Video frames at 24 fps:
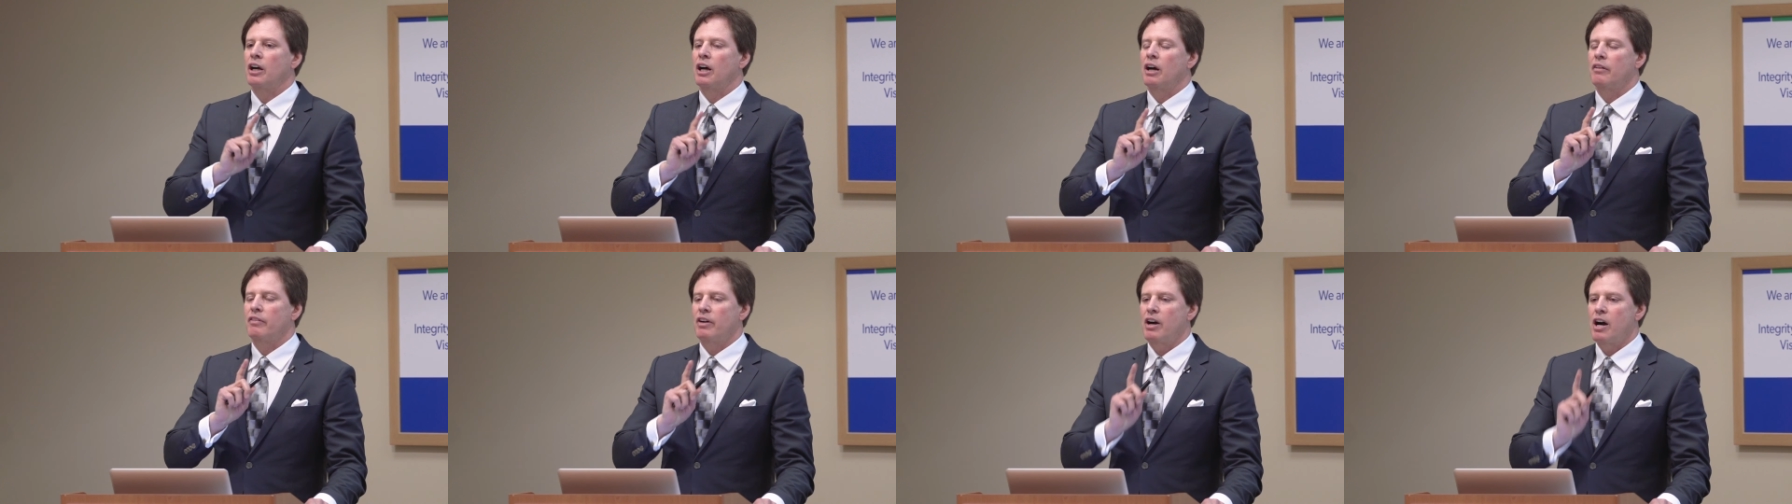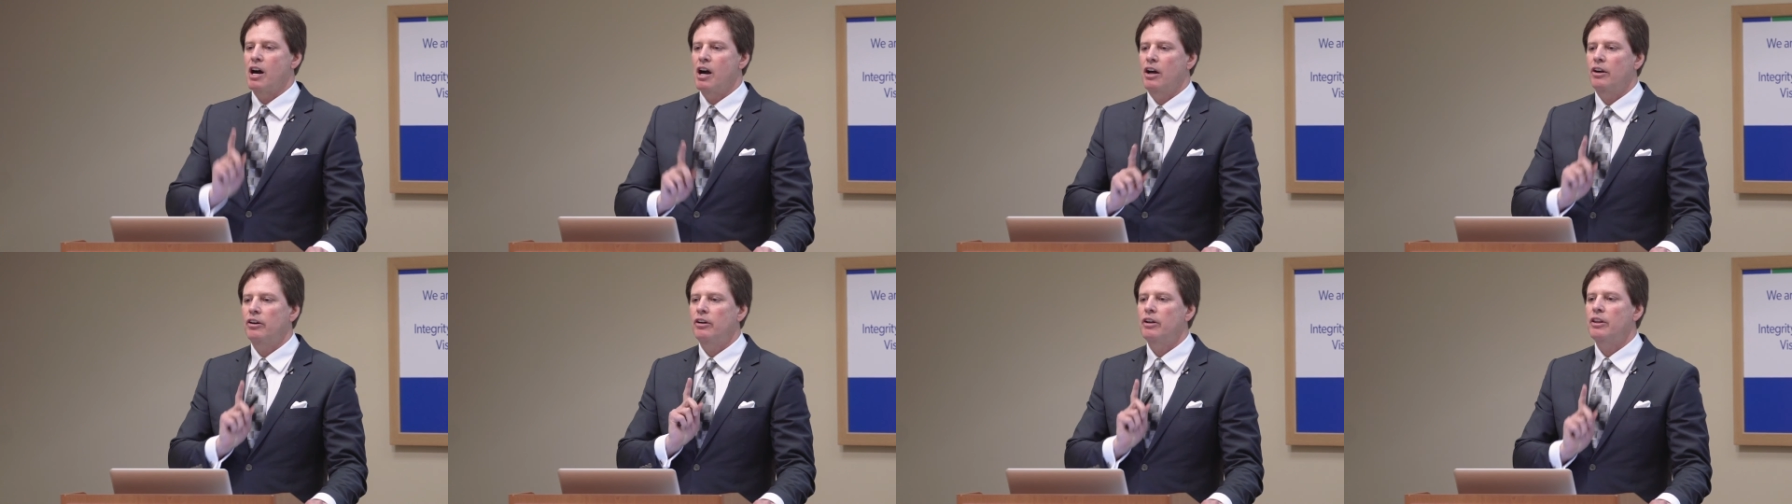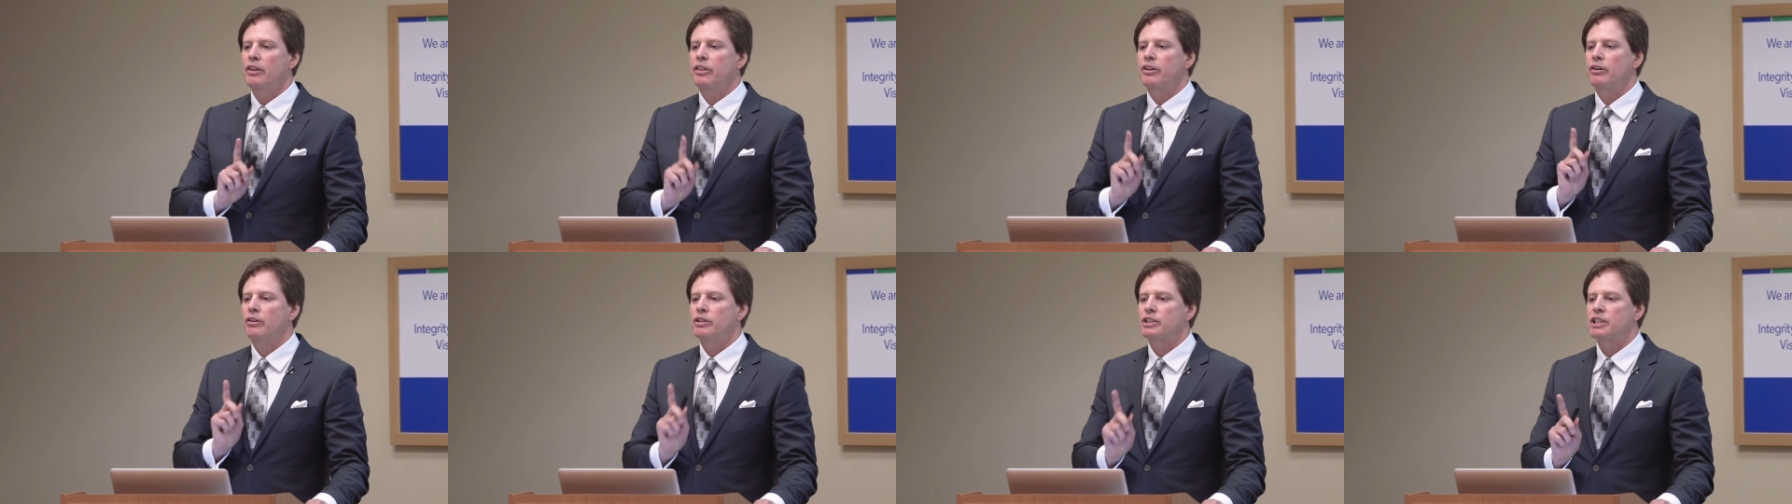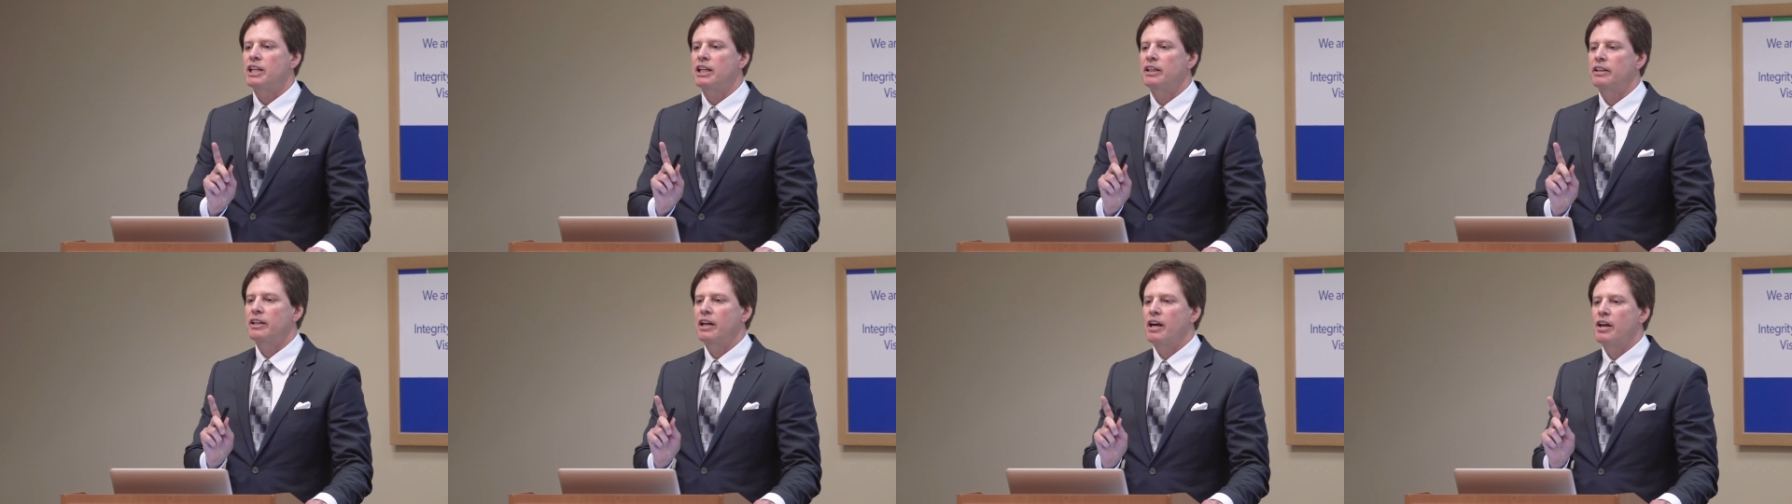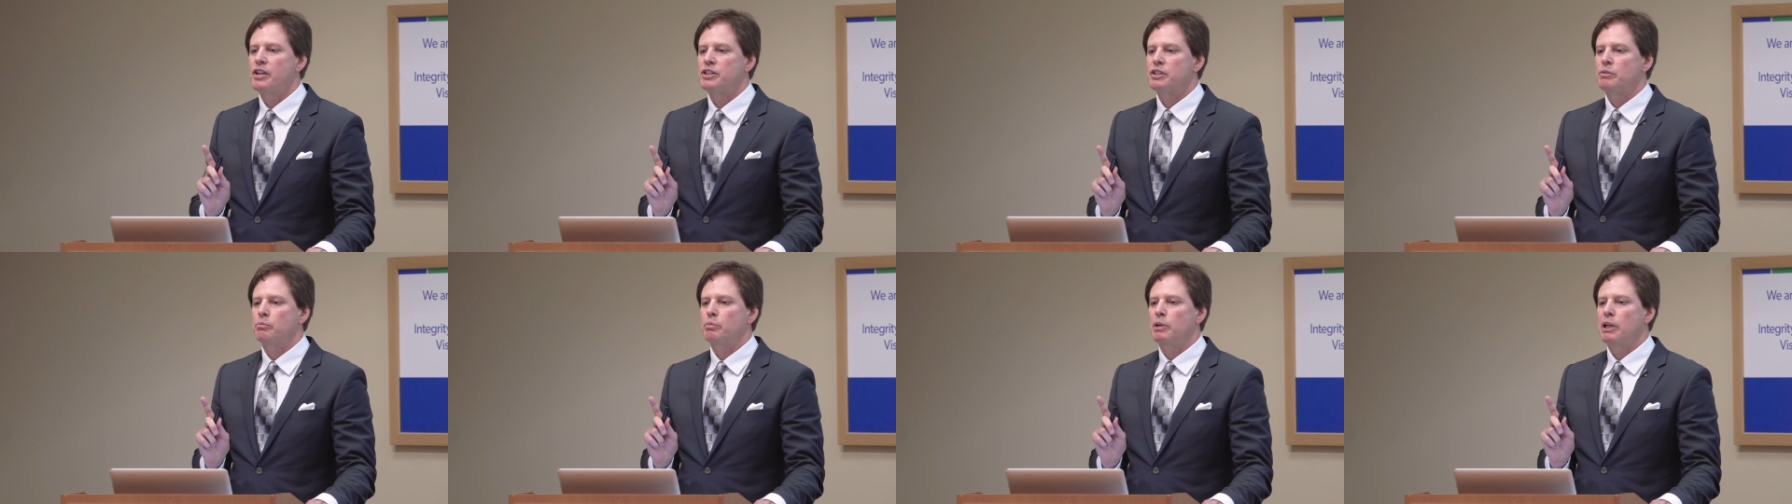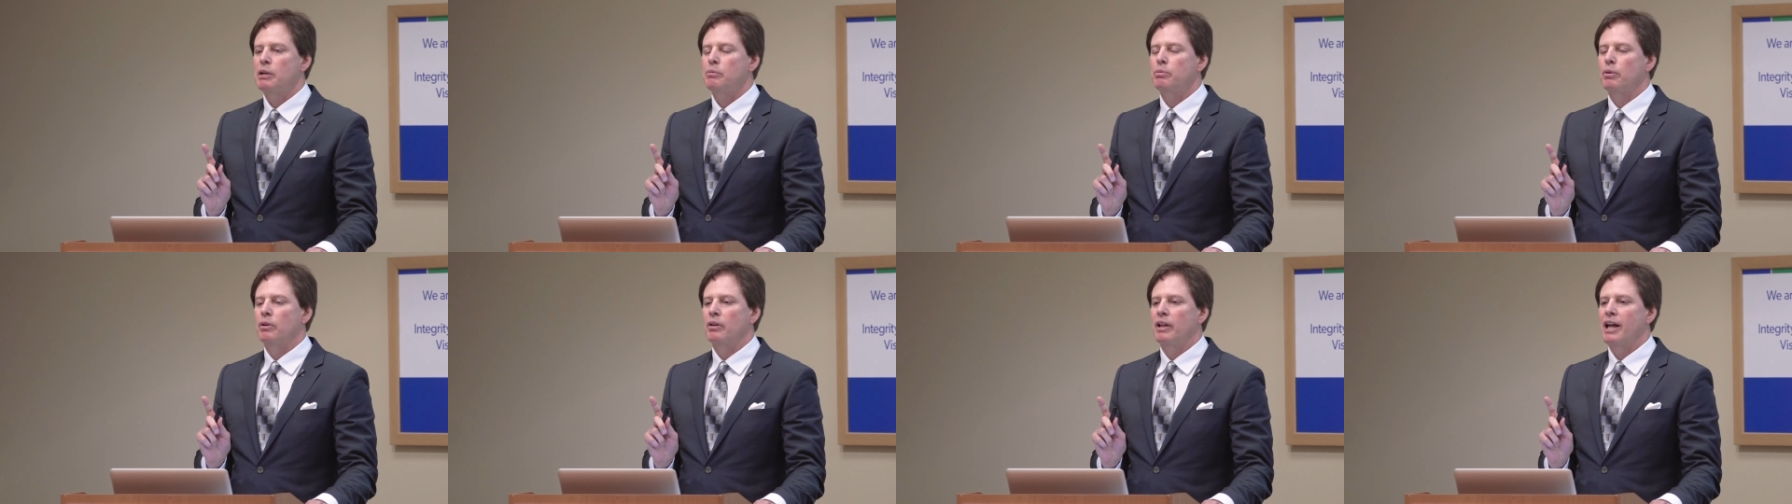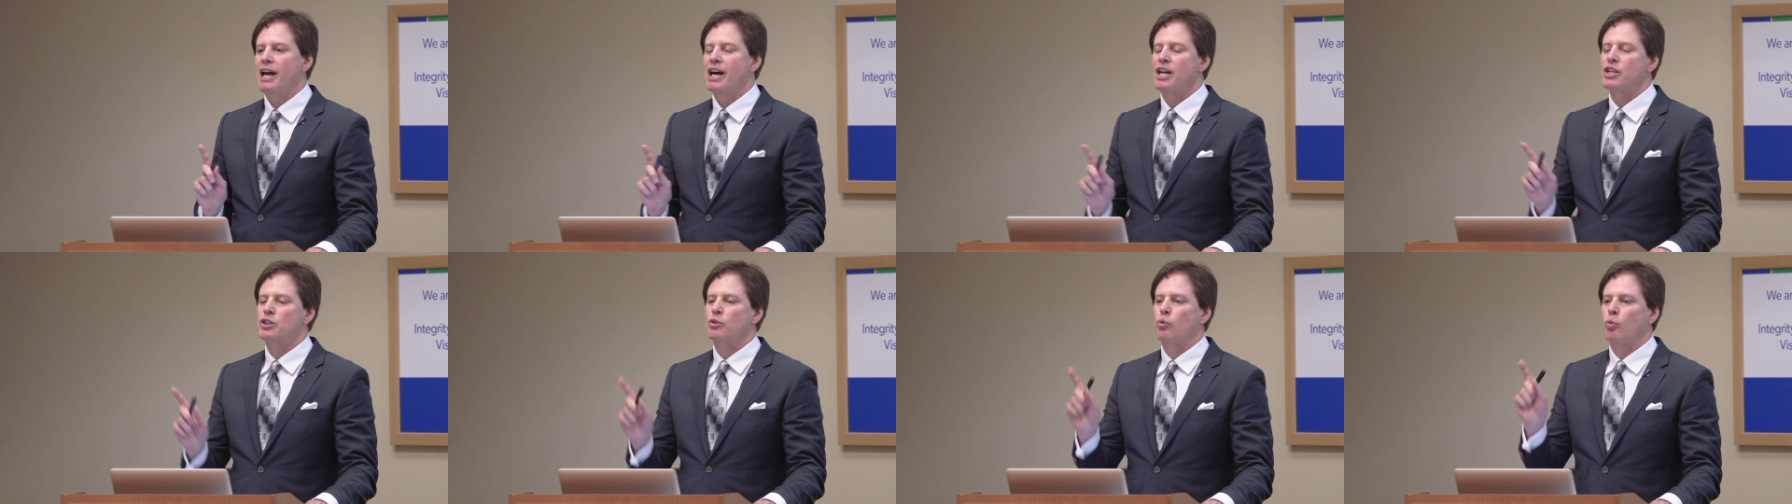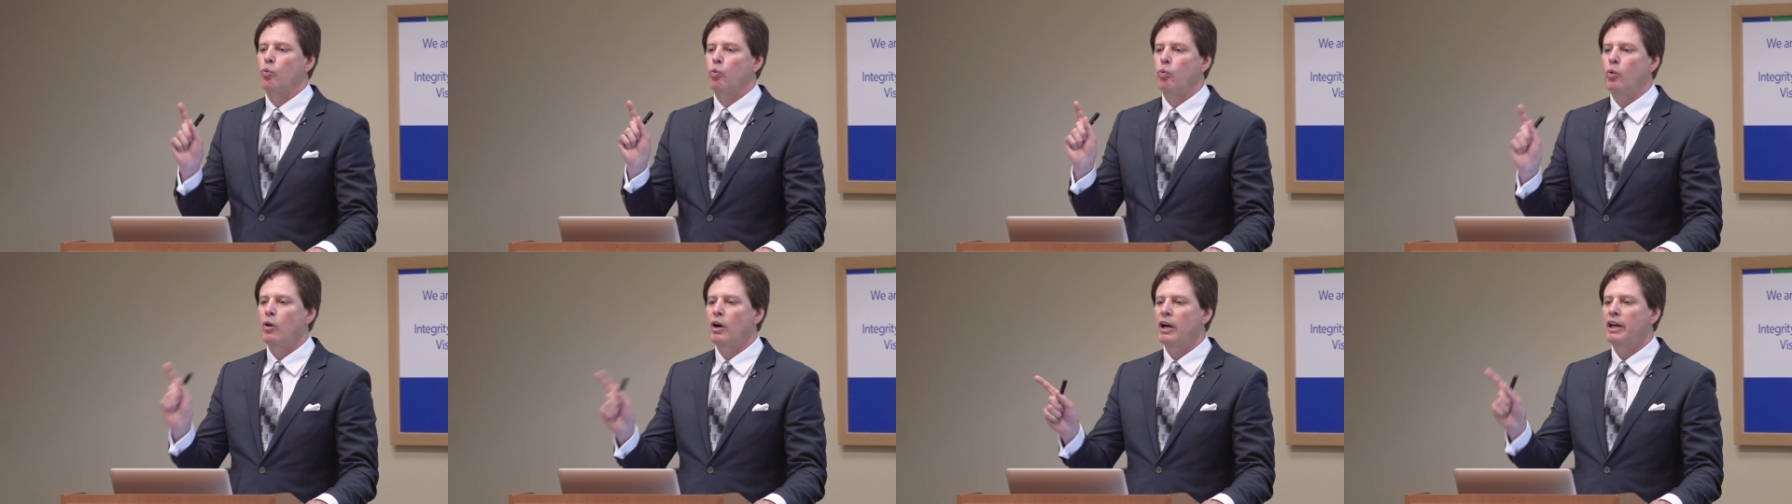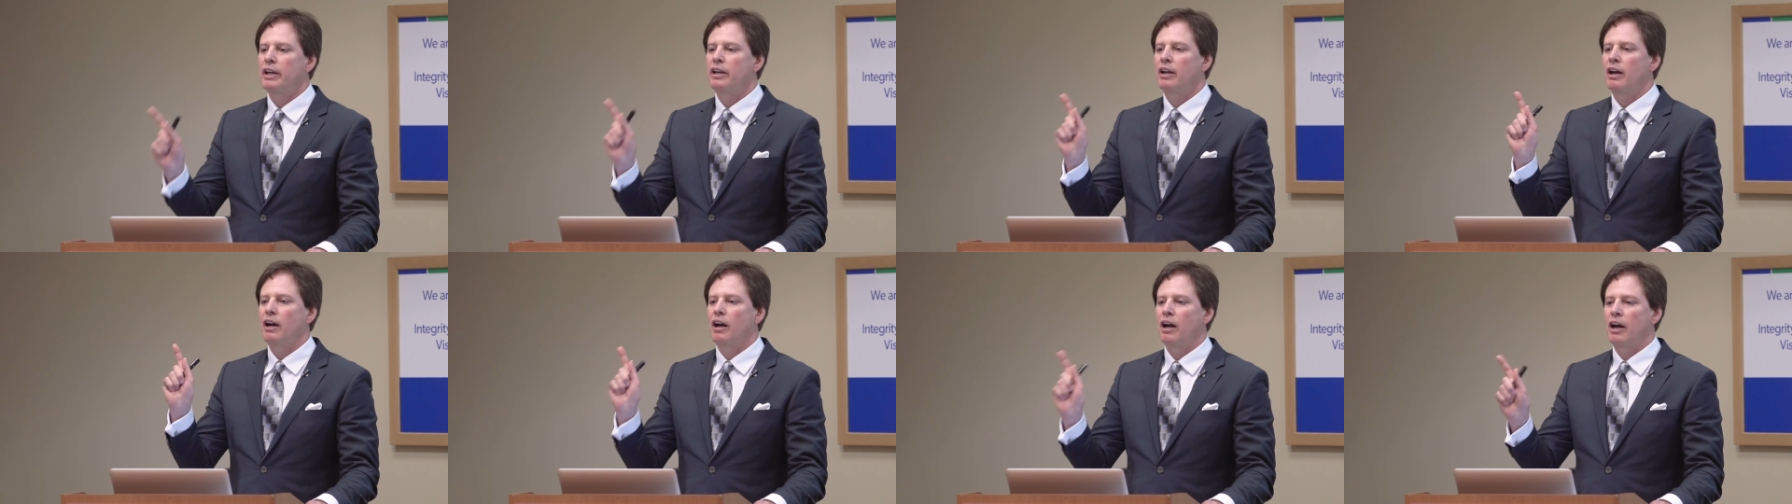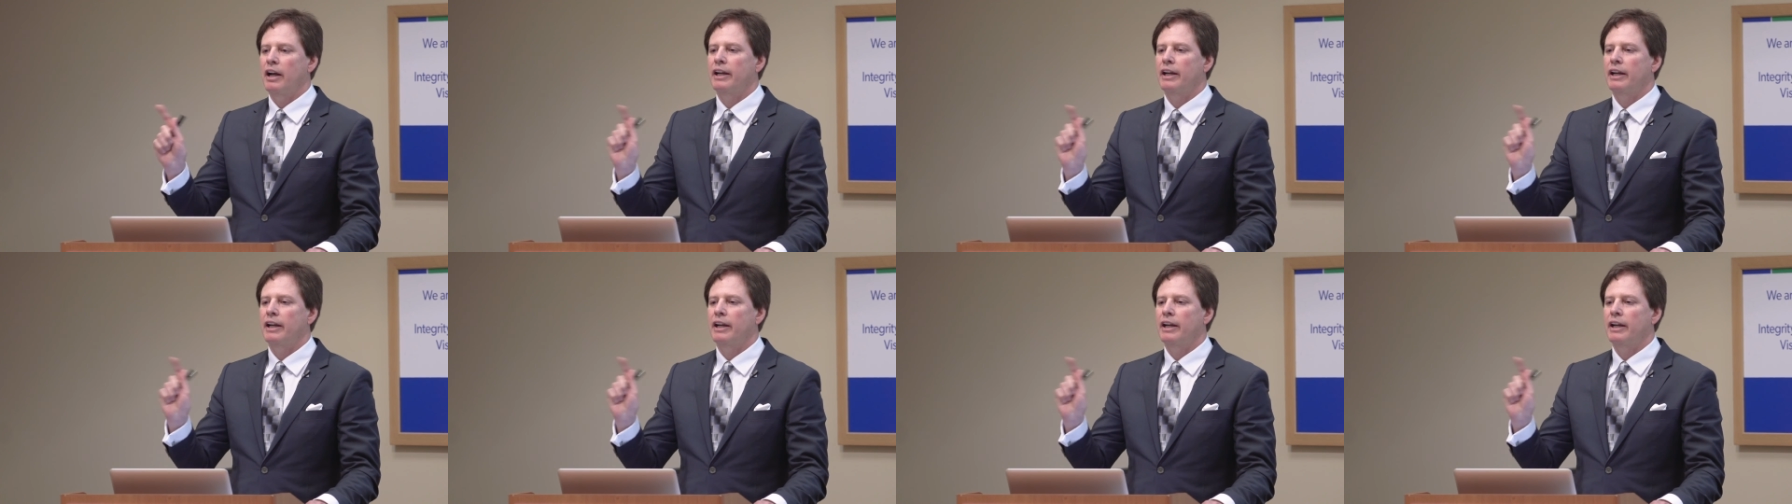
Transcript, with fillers: of 113,000 people has one